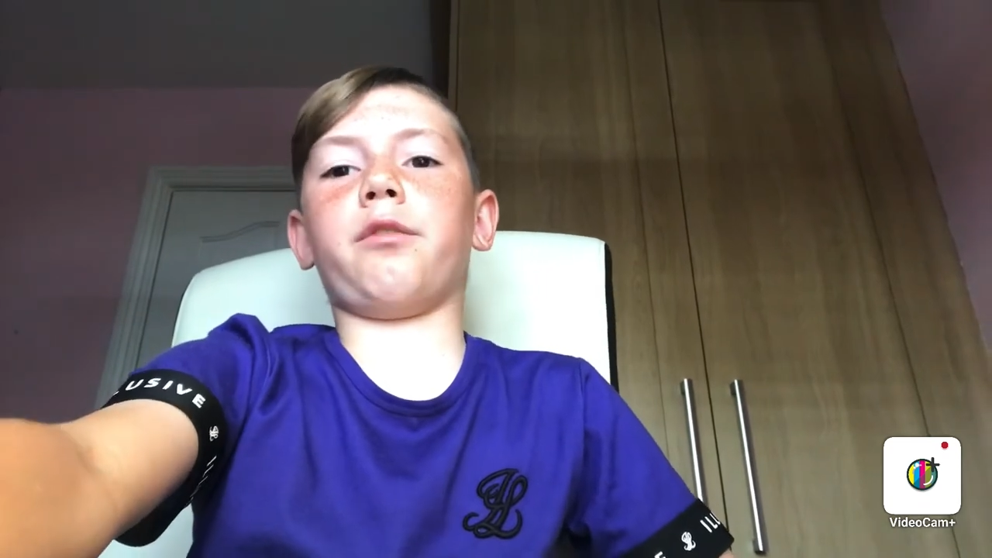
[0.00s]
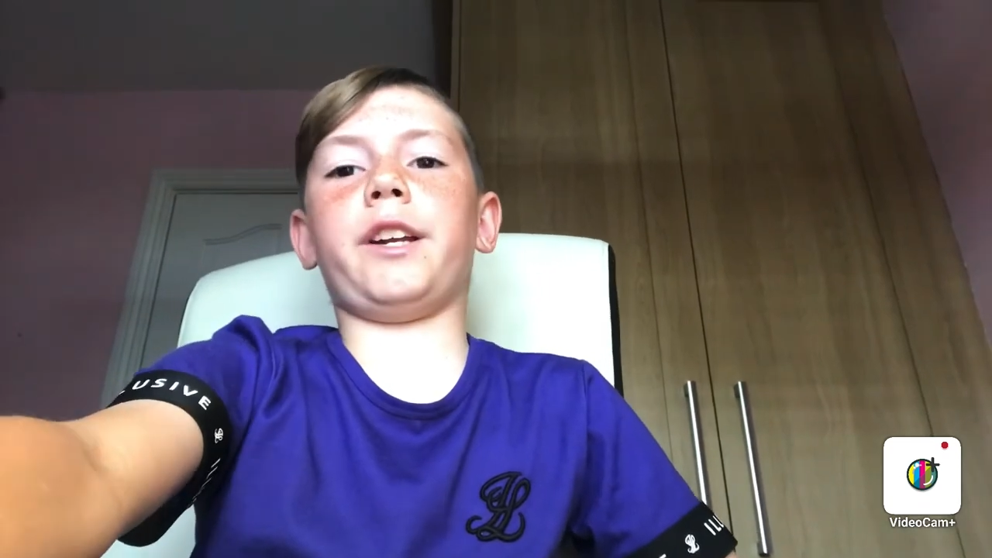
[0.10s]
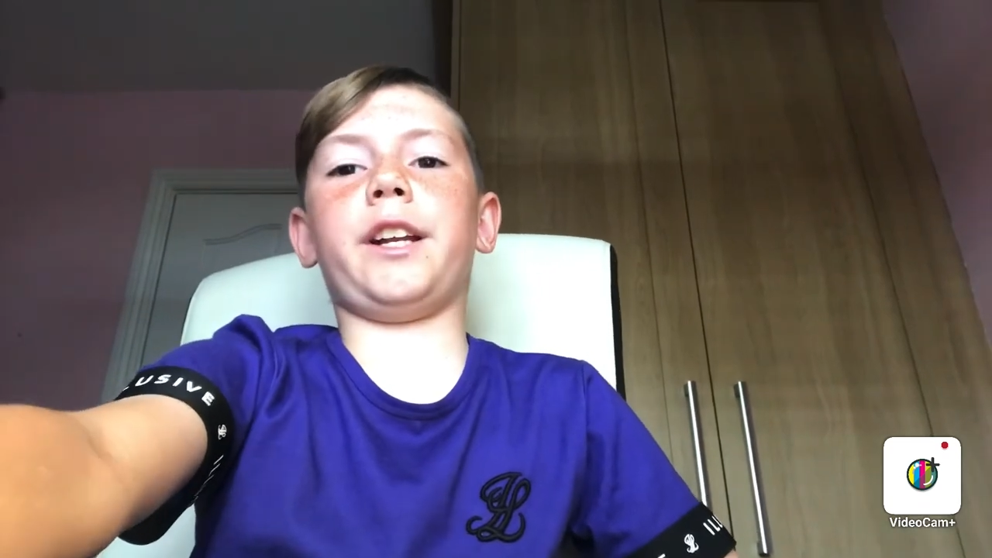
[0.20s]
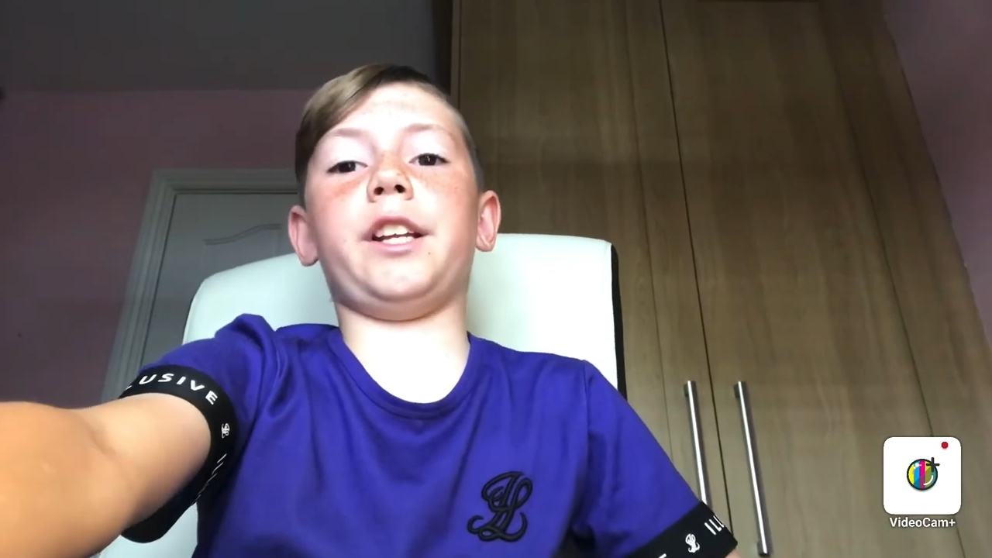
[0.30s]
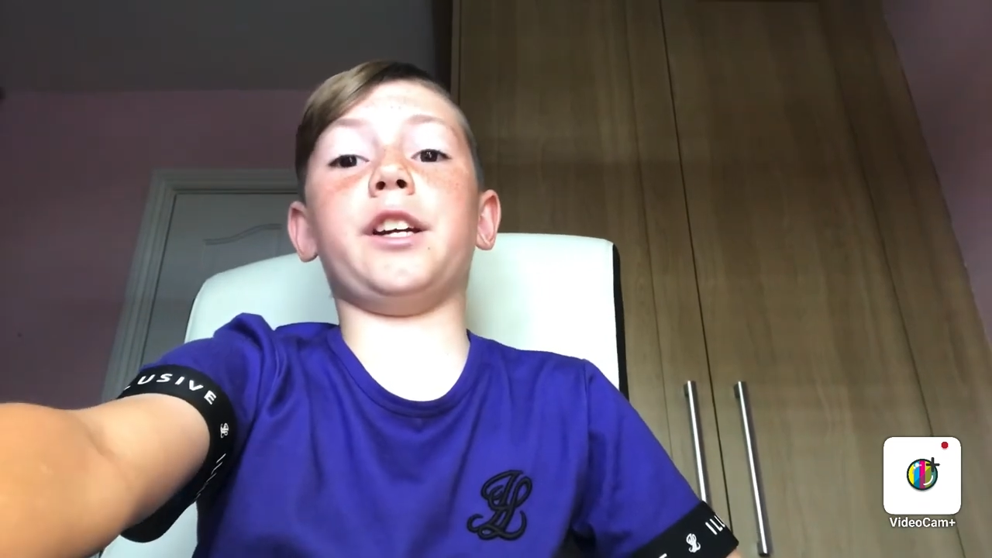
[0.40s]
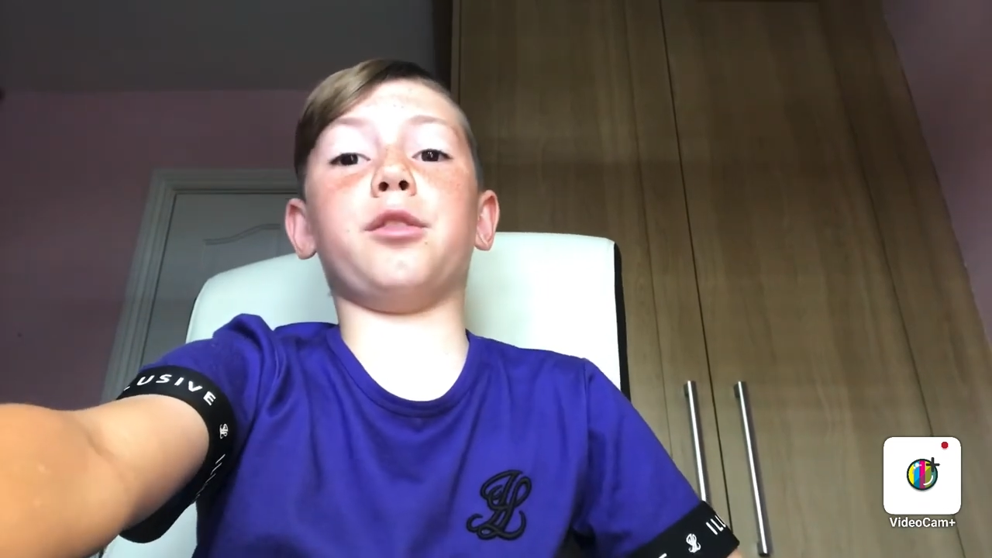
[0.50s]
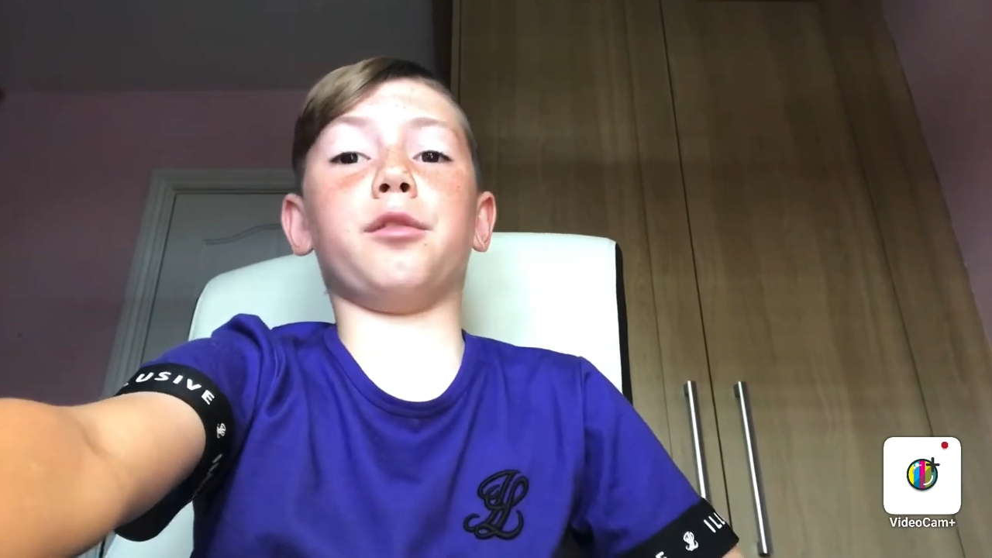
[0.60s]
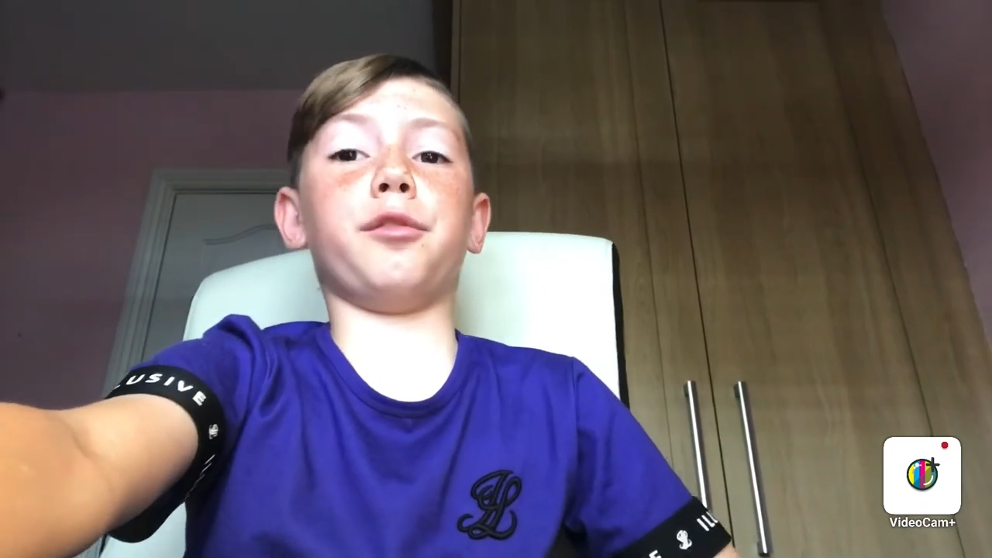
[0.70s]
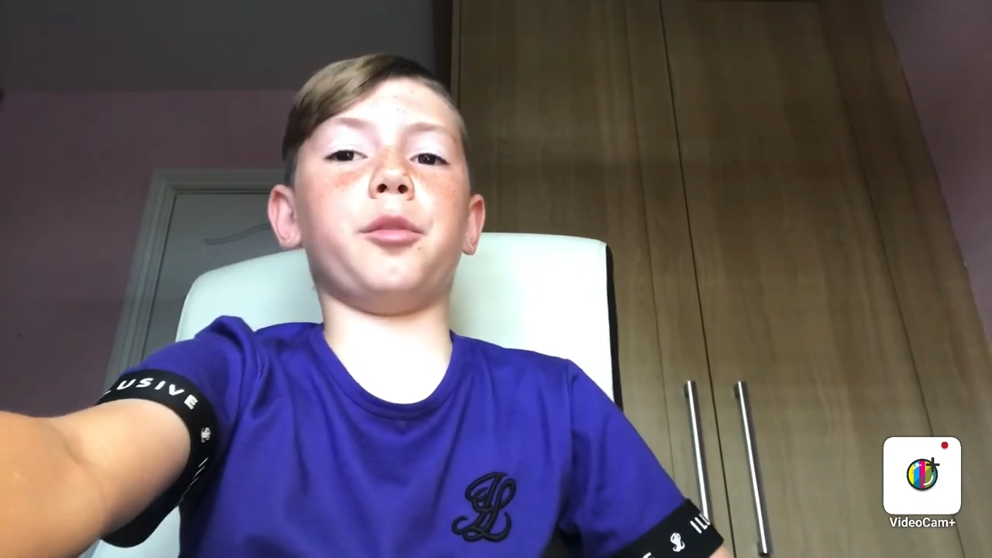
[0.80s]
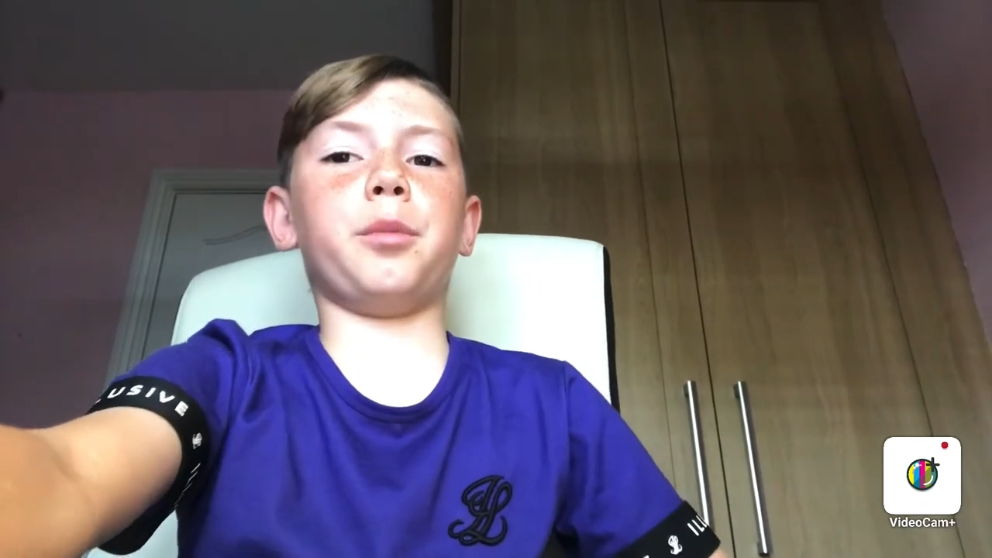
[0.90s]
really a good
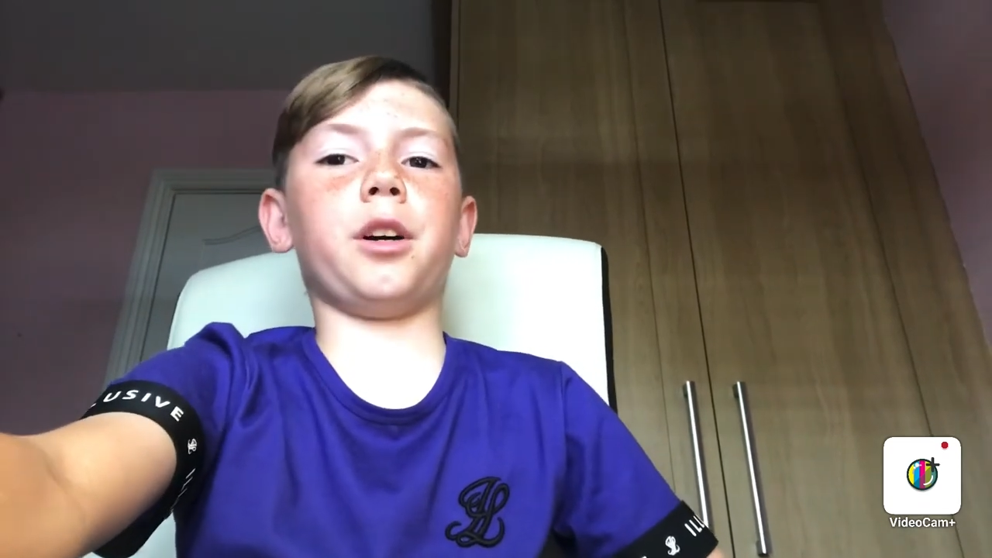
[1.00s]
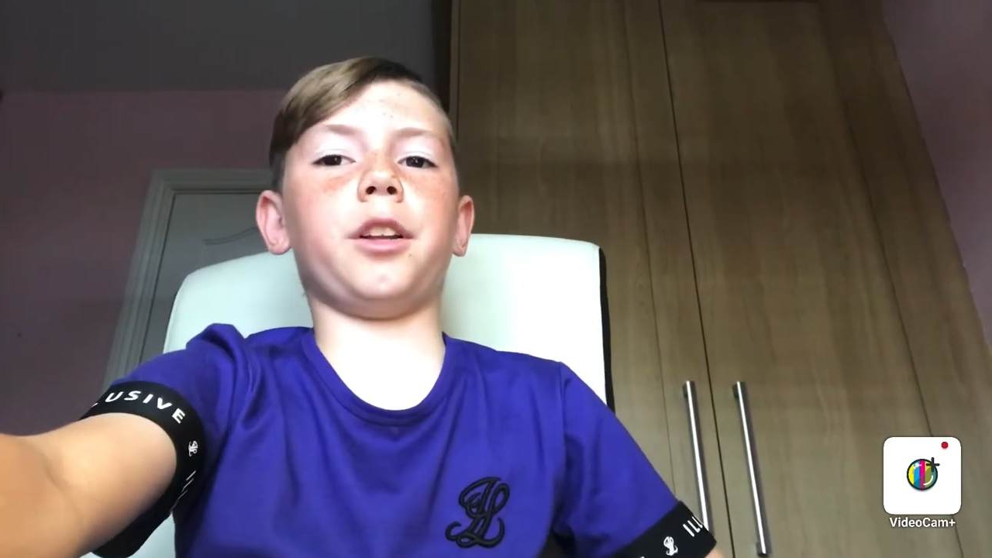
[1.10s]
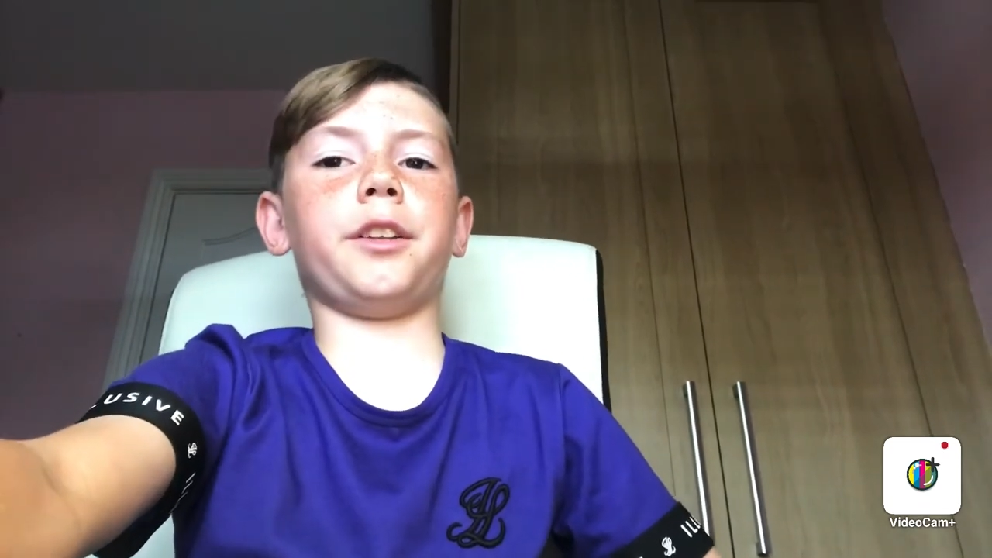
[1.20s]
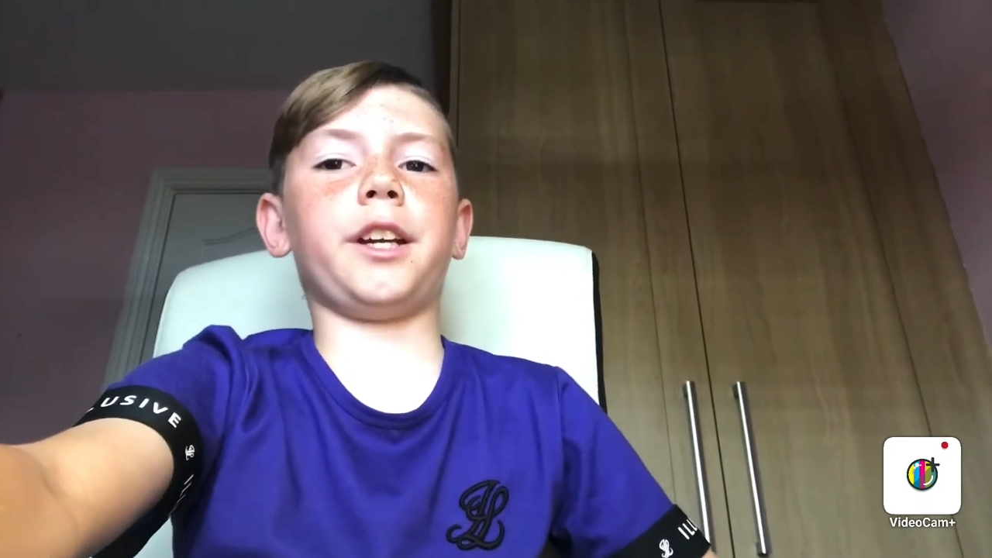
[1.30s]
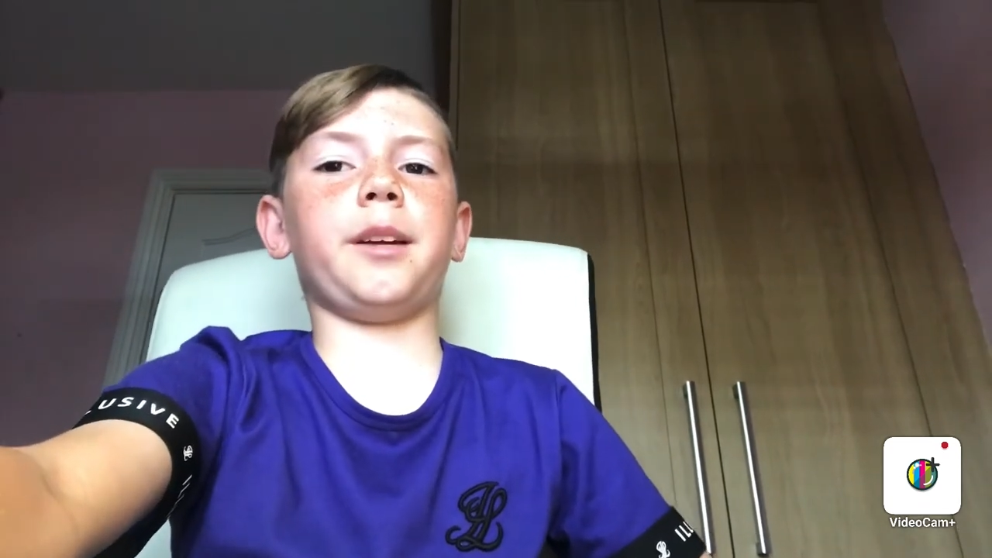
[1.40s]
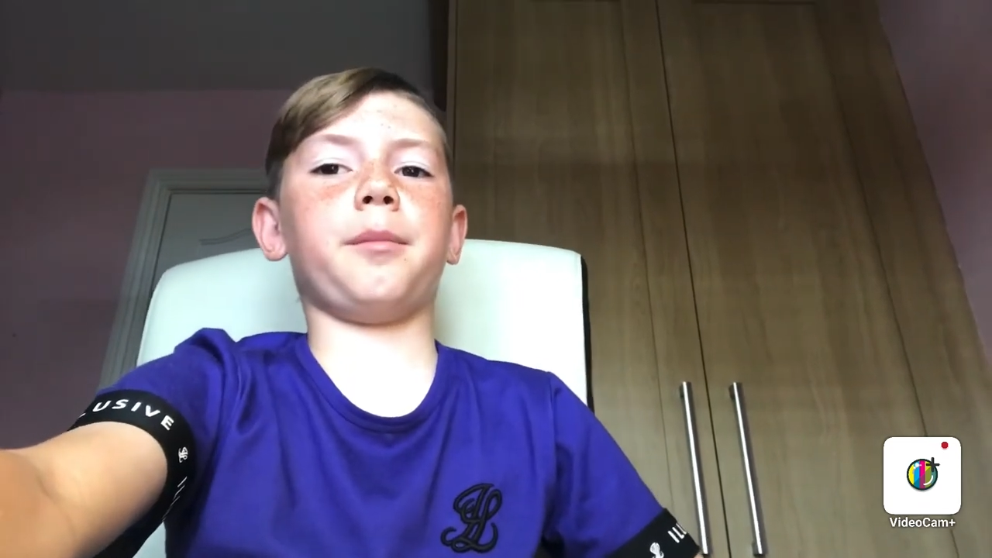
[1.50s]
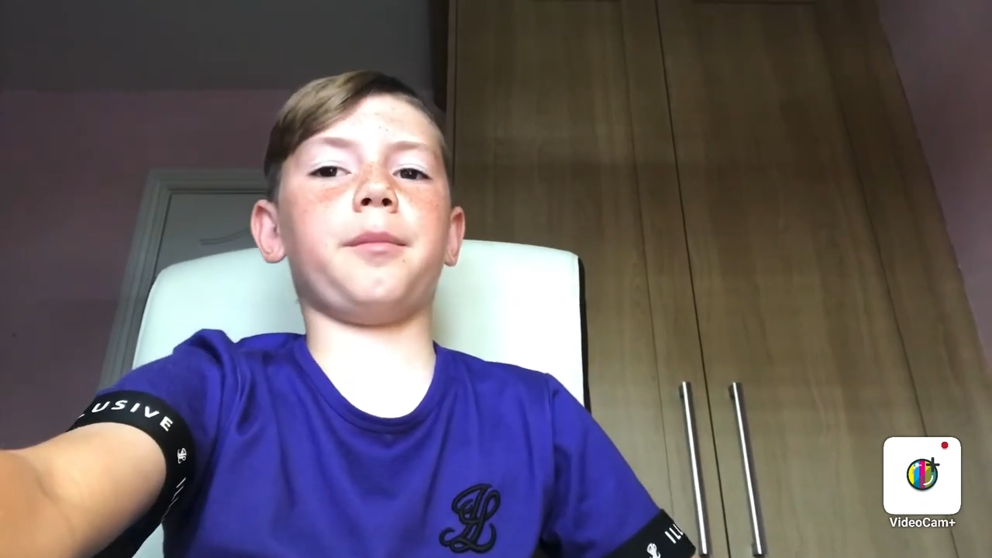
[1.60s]
footballing team.